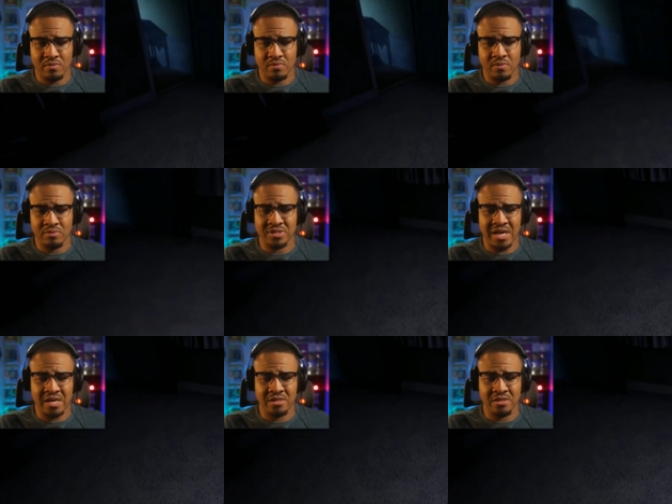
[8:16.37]
What was
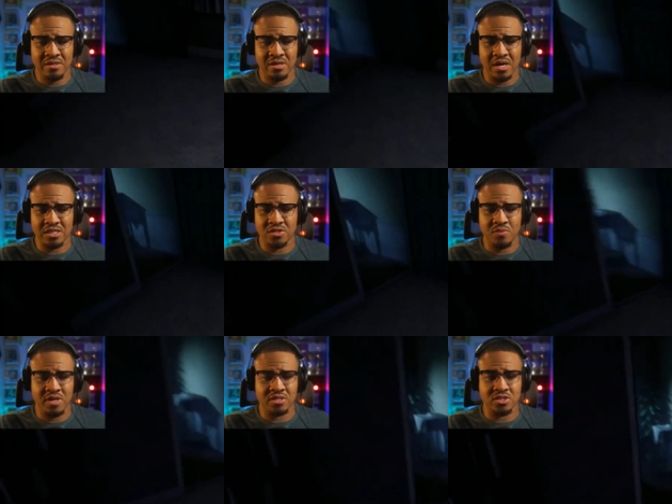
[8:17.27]
that? I
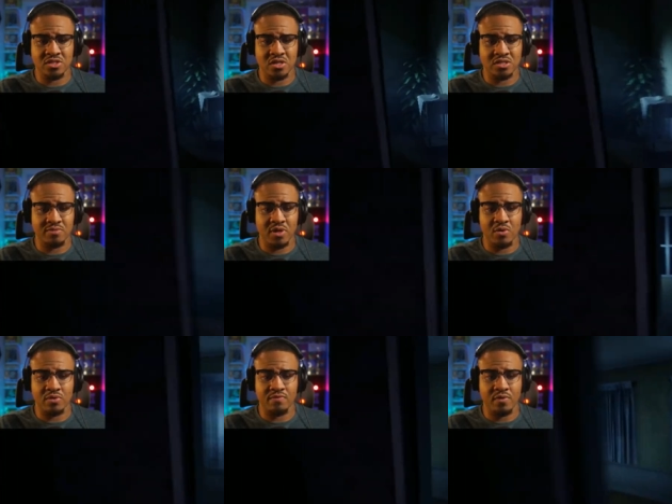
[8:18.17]
swear I just saw something
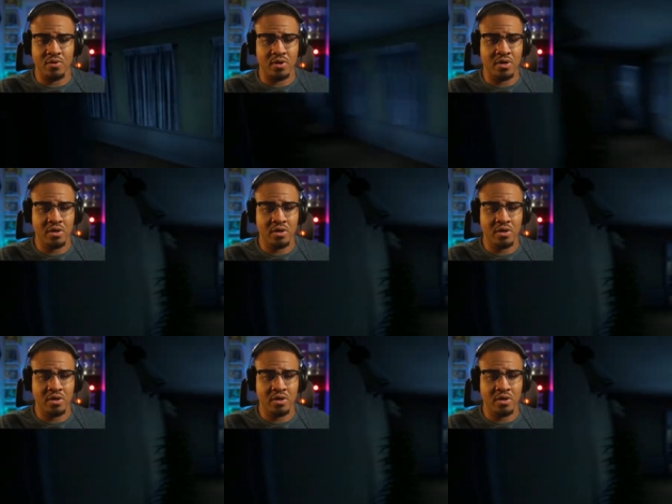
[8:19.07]
on the floor.